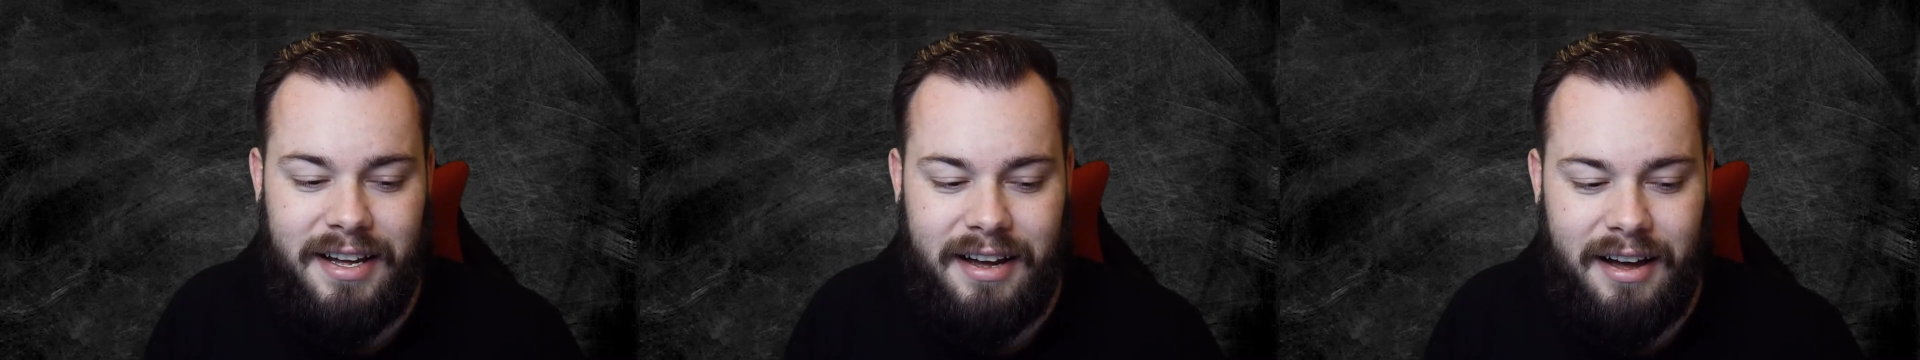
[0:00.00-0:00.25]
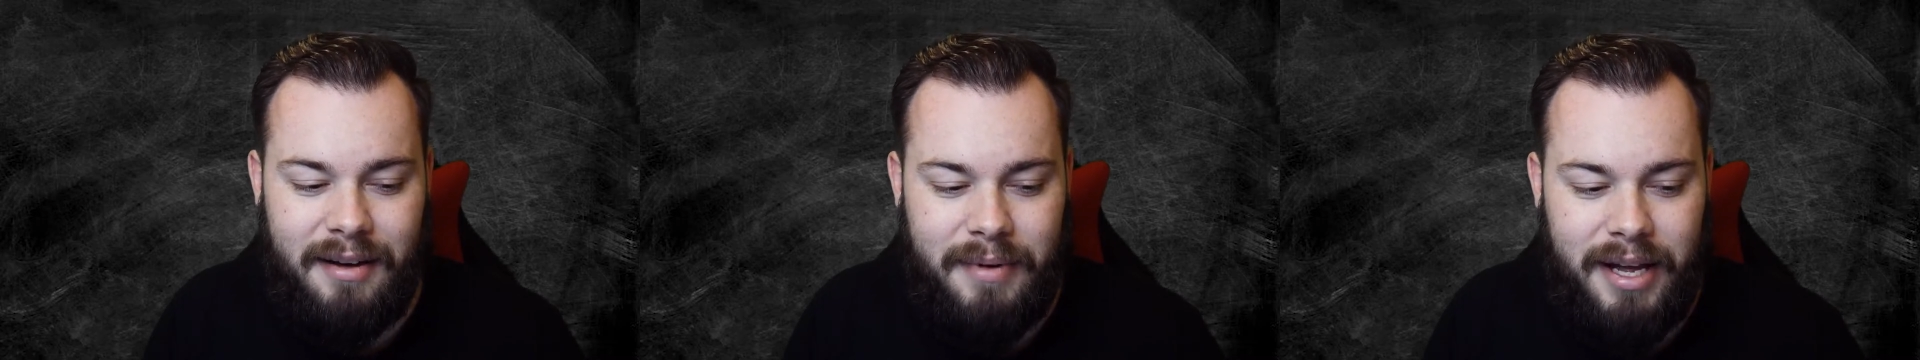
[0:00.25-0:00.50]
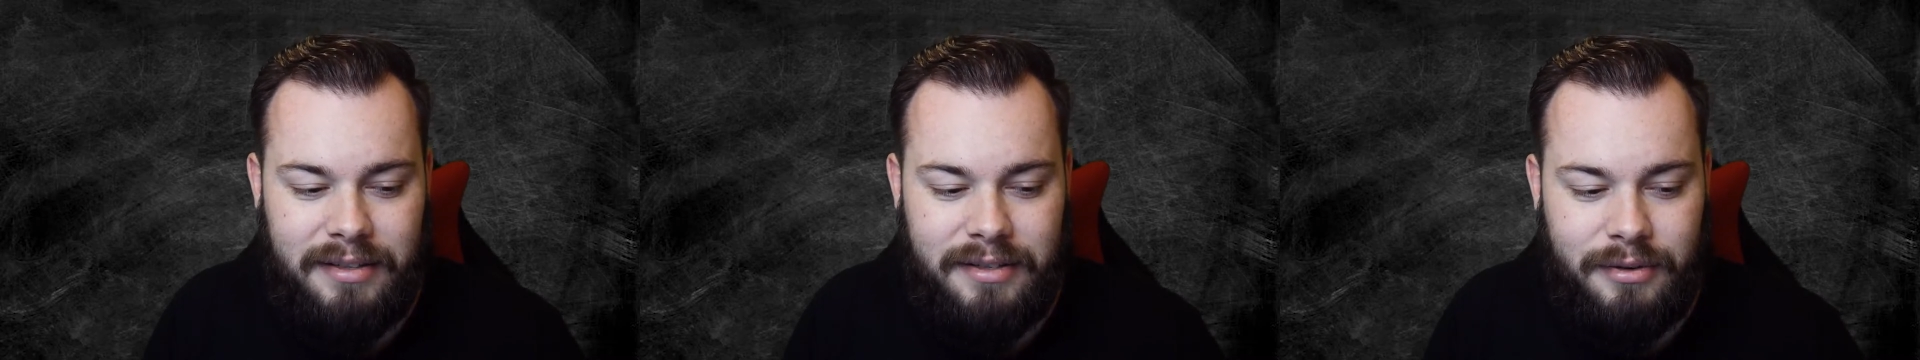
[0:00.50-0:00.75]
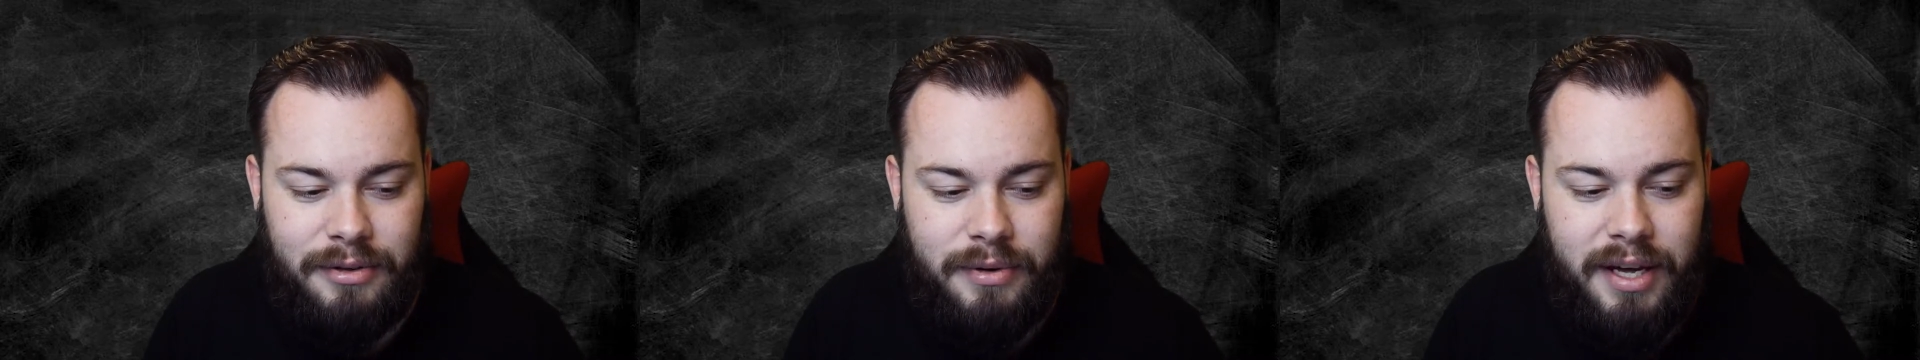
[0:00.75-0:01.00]
Um, and
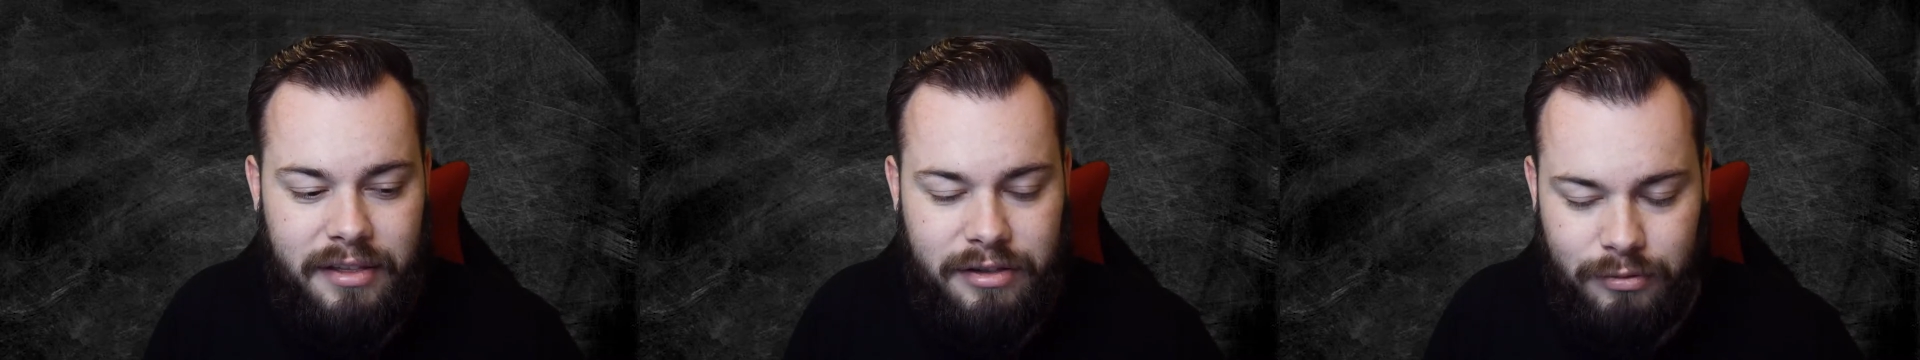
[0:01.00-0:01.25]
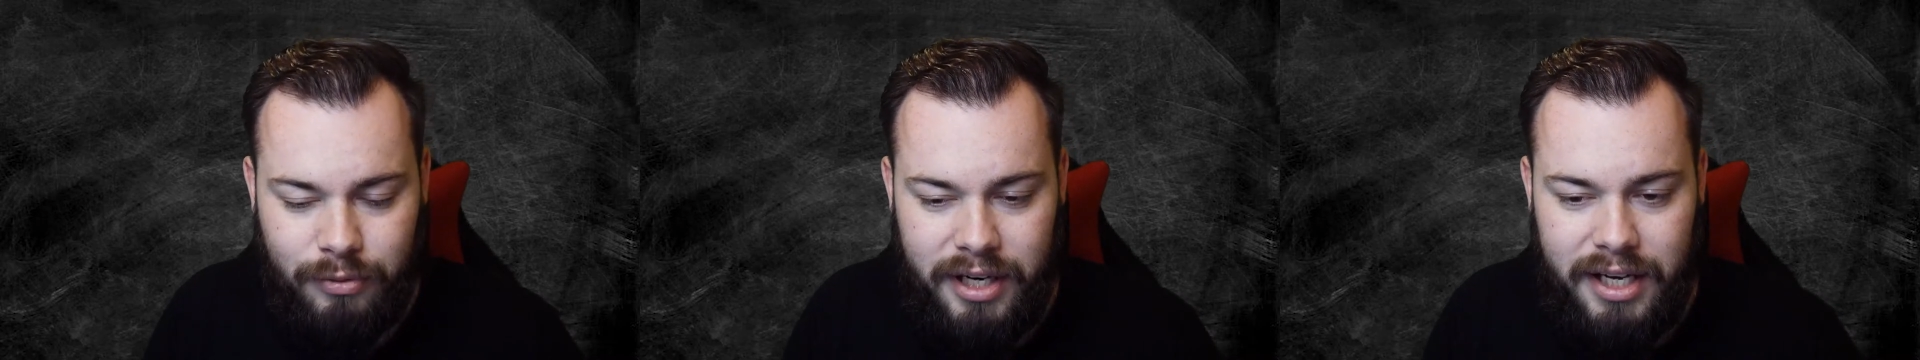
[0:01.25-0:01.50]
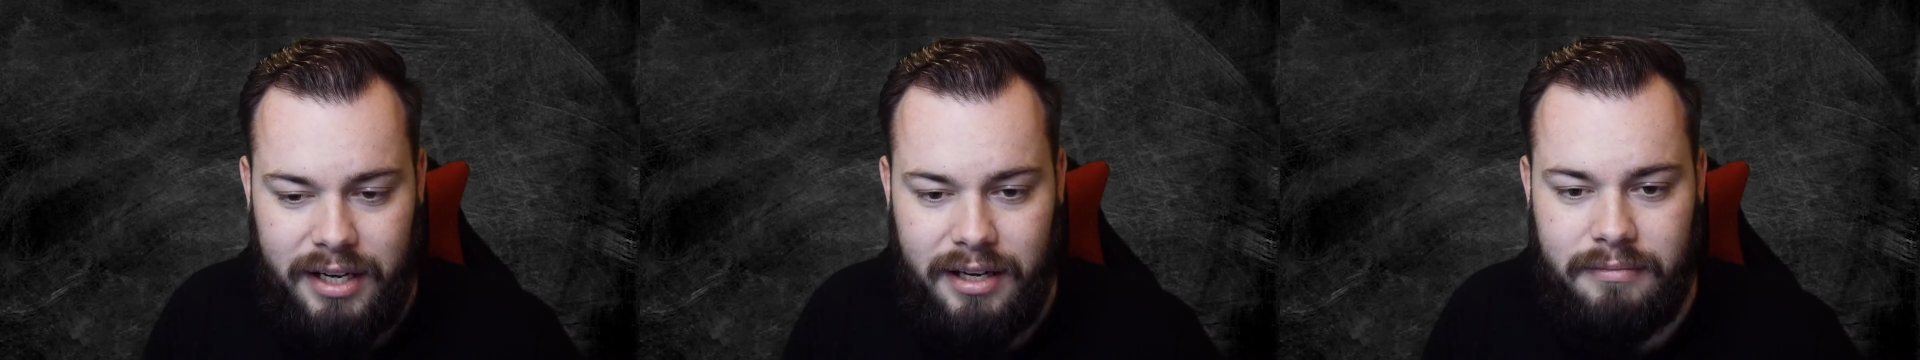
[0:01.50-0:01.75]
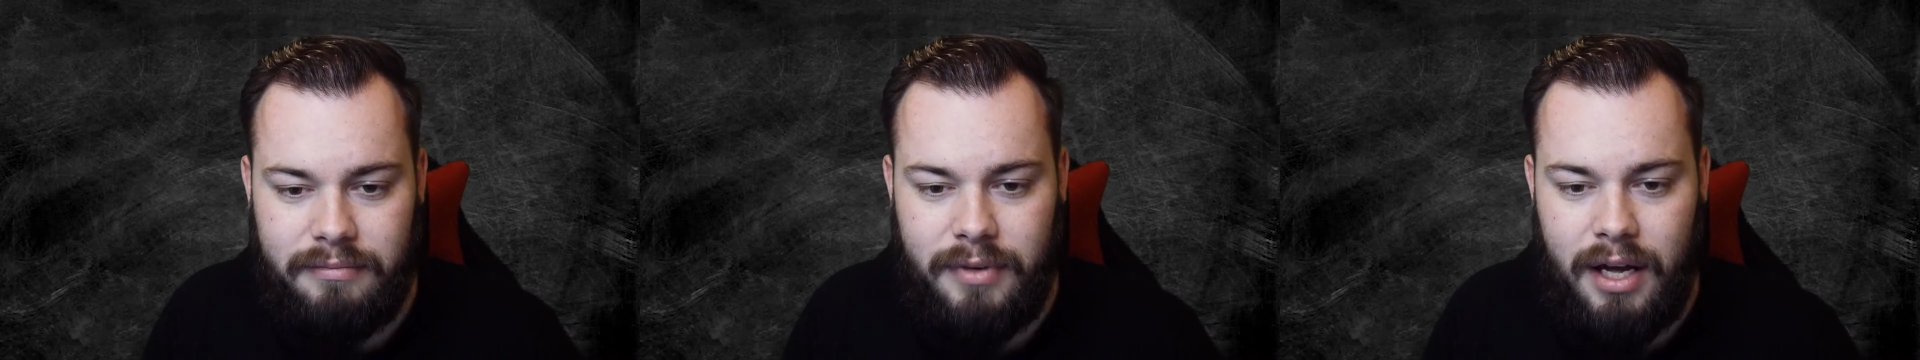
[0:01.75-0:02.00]
so you get three
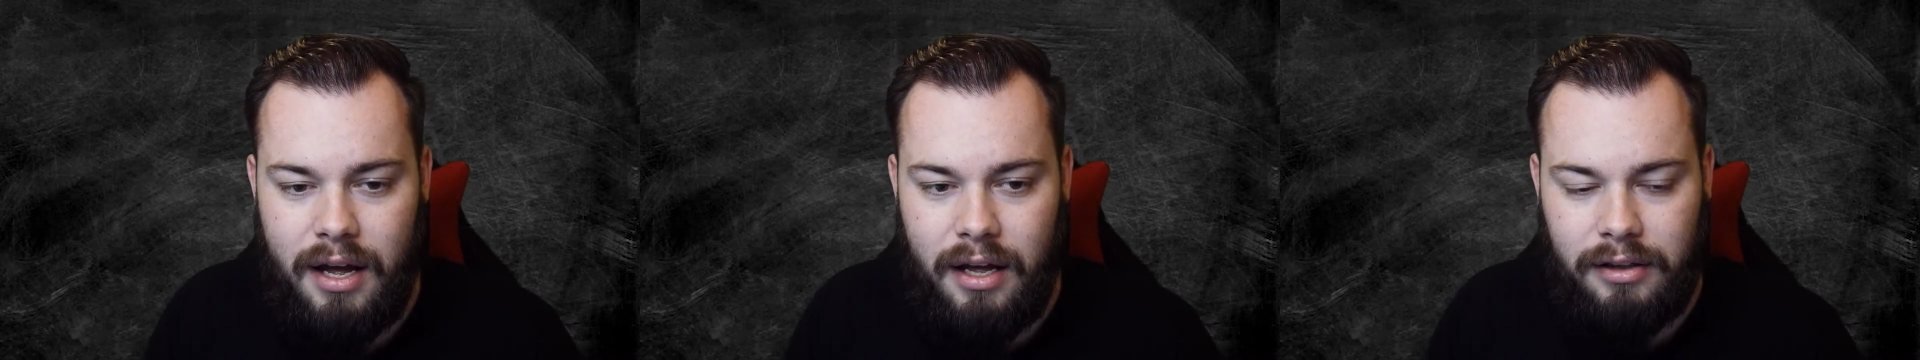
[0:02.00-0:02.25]
uh,